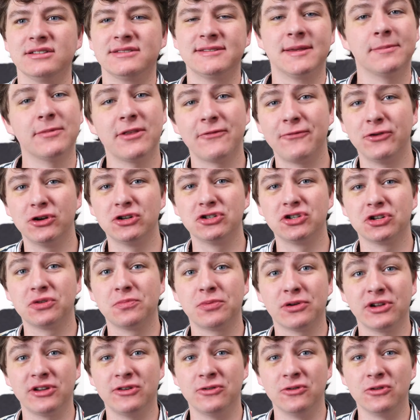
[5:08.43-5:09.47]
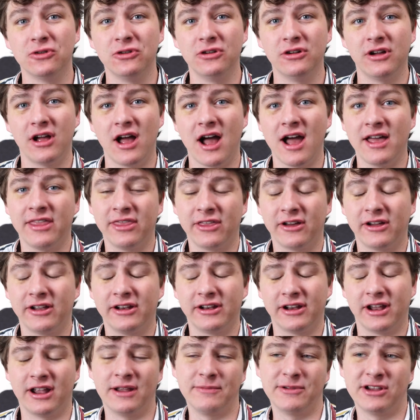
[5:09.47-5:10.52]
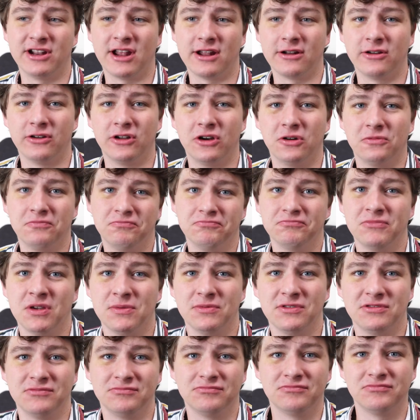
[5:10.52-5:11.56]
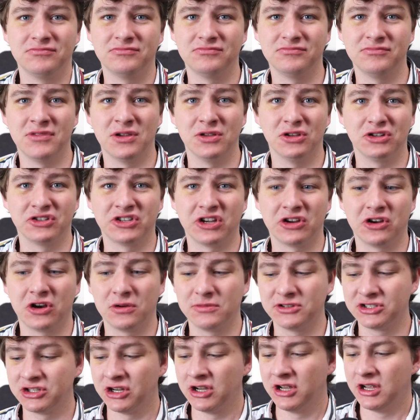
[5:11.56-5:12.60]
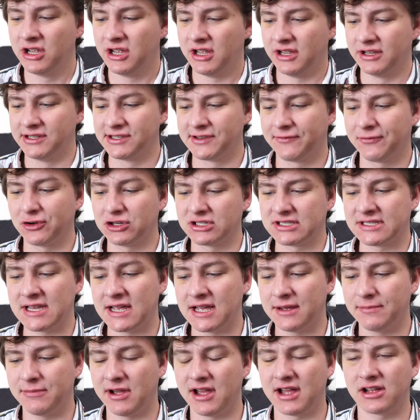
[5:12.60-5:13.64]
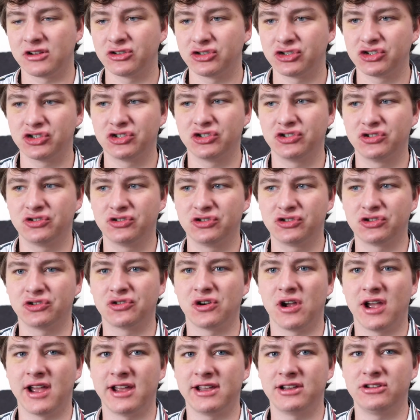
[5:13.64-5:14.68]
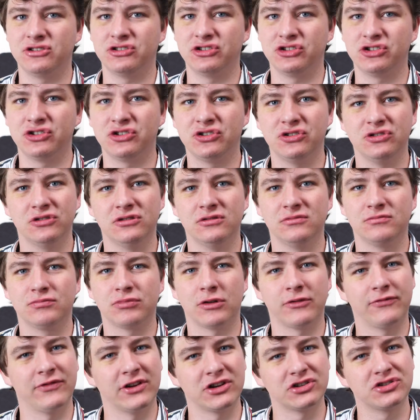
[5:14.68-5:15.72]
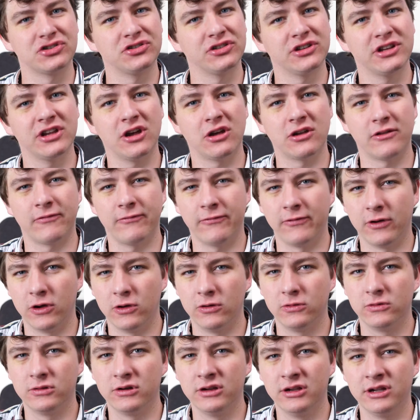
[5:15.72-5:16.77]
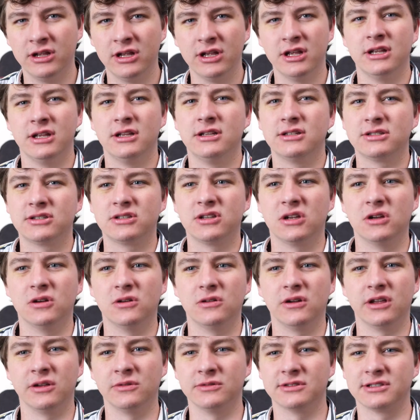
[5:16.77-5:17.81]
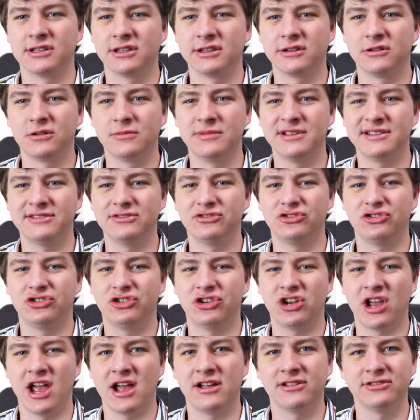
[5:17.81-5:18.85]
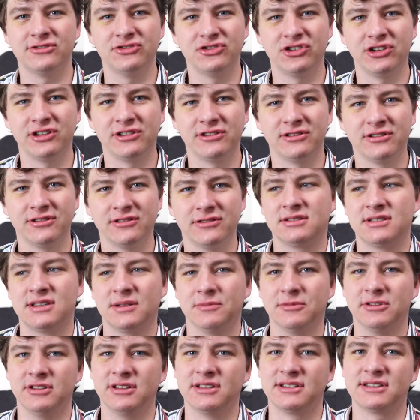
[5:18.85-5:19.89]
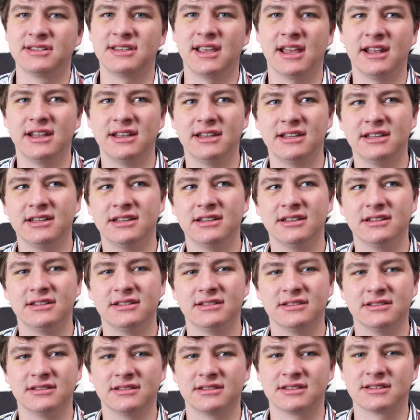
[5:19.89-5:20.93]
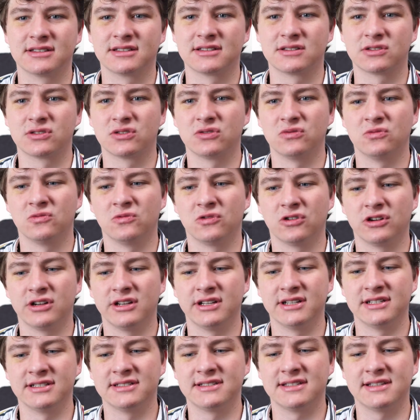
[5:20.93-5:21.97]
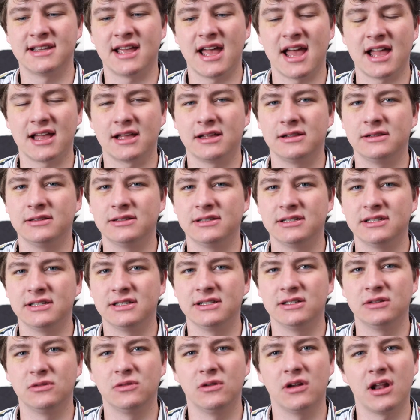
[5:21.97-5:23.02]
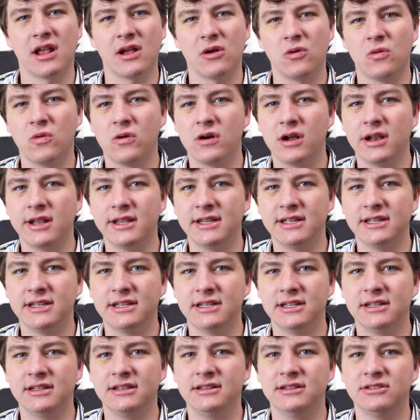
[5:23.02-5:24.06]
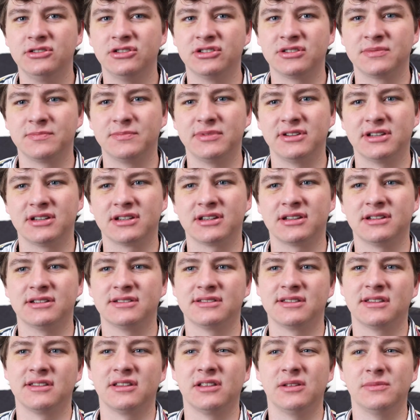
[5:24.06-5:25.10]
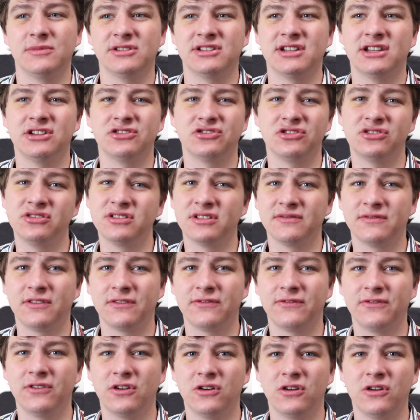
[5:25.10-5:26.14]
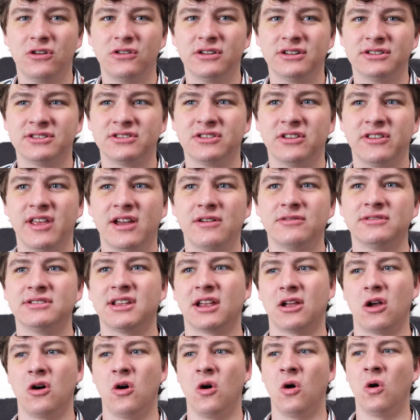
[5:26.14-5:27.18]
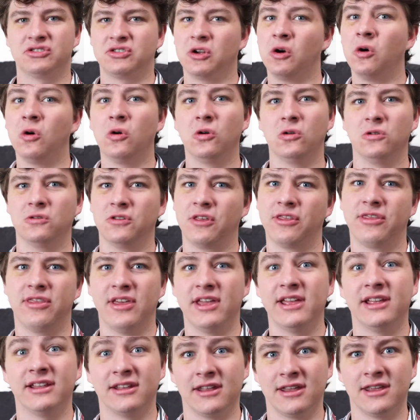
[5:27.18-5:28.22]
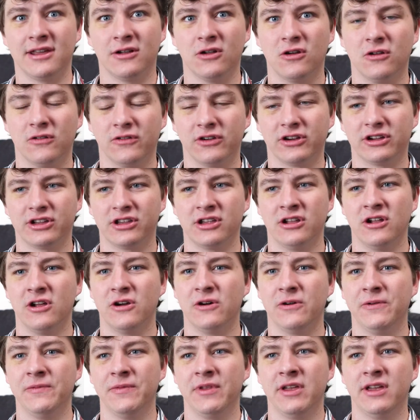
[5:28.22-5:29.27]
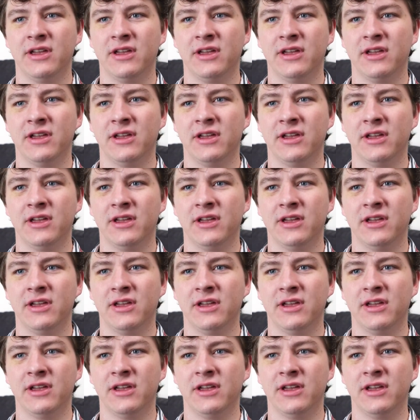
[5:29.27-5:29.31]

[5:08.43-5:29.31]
Some of the footage was pretty cool, I thought. I mean, I don't know. Maybe it looks like garbage. It was the first time I tried to shoot professionally on a phone, so it was a little bit challenging. Some of the settings weren't exactly what I wanted just because of the limitations of a phone, and so that was like just a whole thing to get over, you know.